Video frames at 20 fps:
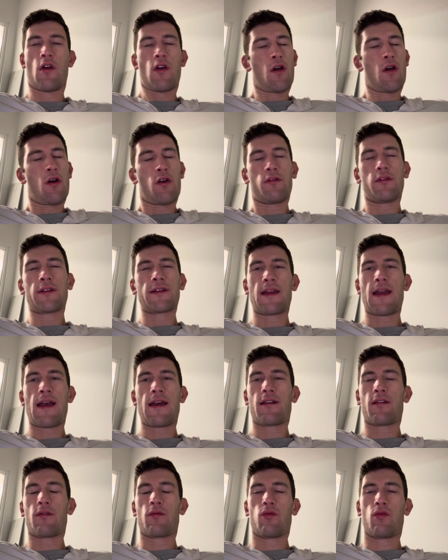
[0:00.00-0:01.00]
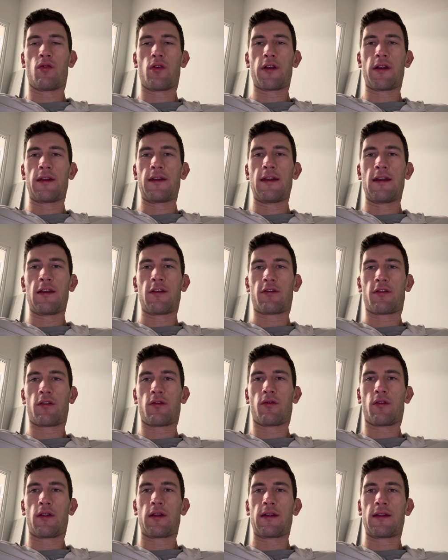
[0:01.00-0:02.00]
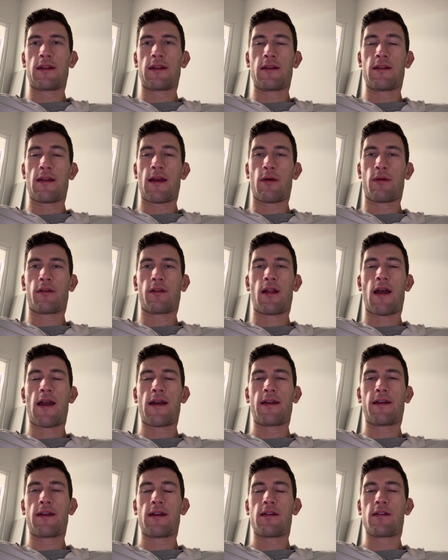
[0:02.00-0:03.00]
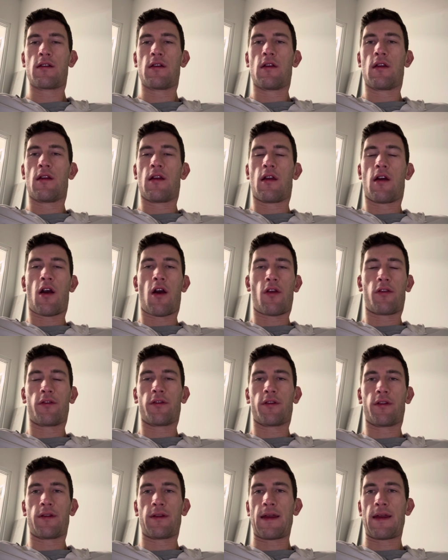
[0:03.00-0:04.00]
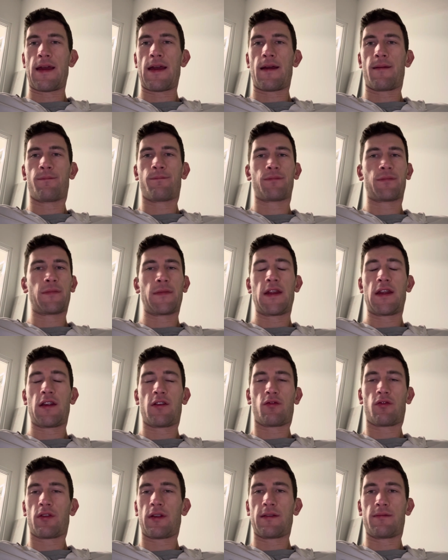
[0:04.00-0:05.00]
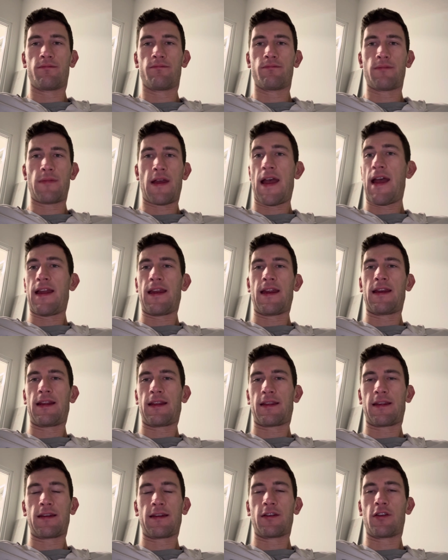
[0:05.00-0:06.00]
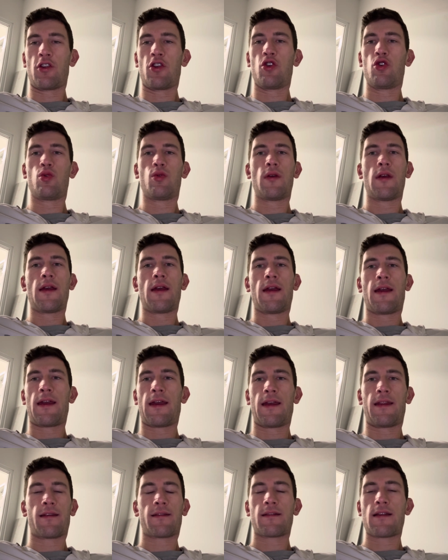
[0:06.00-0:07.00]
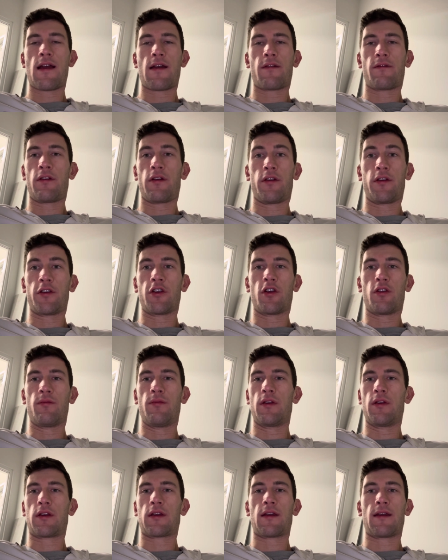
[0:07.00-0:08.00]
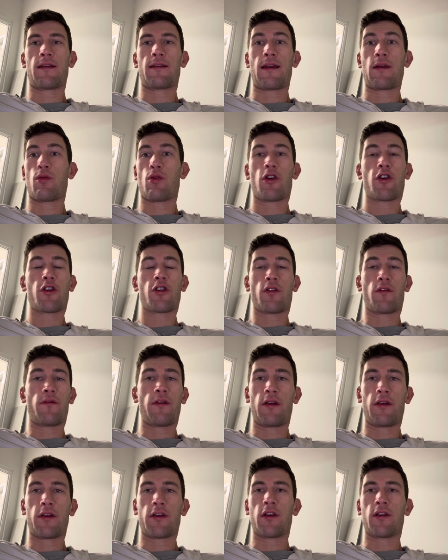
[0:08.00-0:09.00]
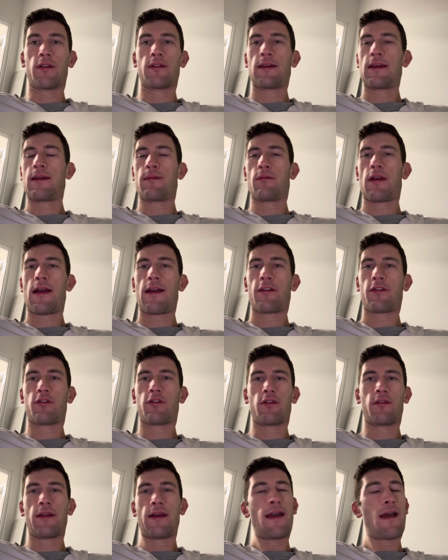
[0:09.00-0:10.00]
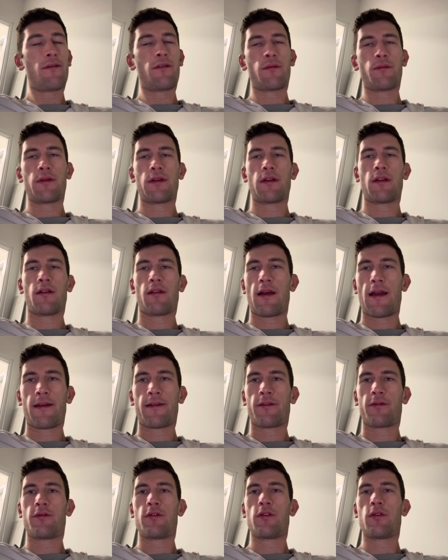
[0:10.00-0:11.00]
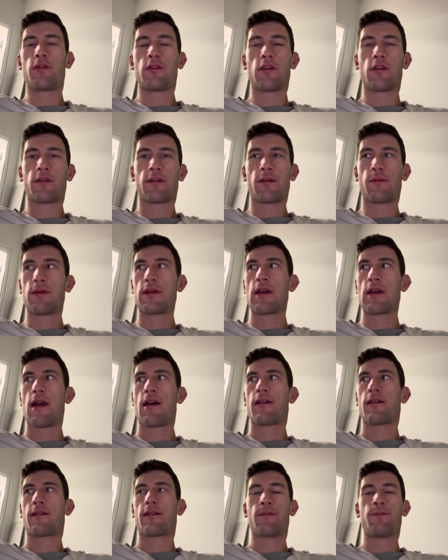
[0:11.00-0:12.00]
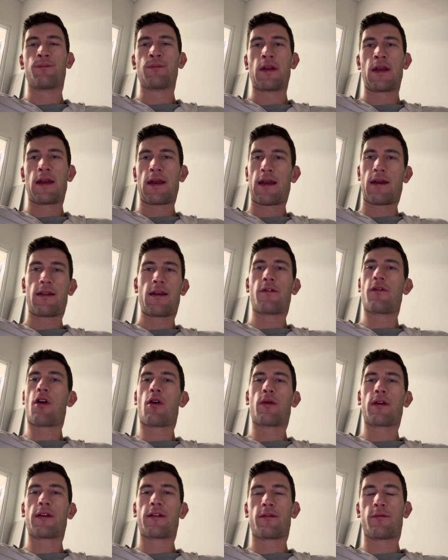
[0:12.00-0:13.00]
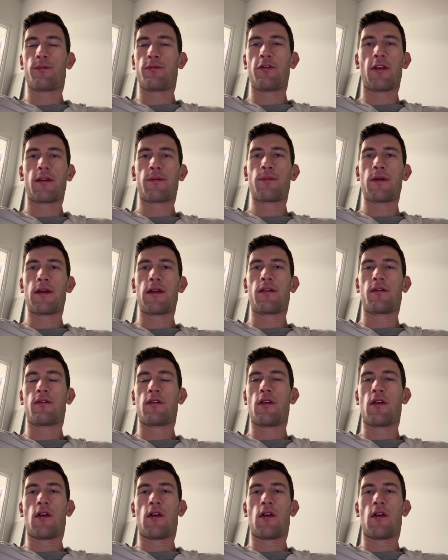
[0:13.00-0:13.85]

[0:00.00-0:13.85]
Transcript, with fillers: only added one addition really, and that was Laine. Other than that, didn't really add anything new, and that's not very good because they weren't a very good team last year. They haven't been the last few years, to be honest, and they've always just been